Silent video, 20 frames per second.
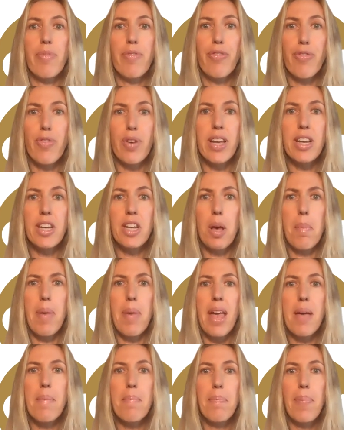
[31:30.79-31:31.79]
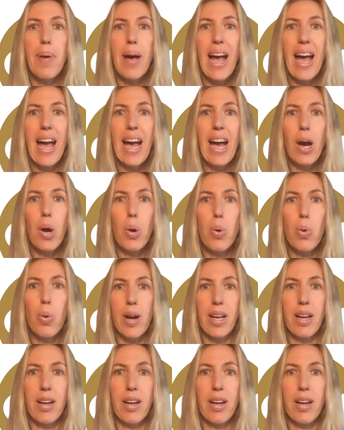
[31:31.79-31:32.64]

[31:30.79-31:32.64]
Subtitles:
freedom, empowering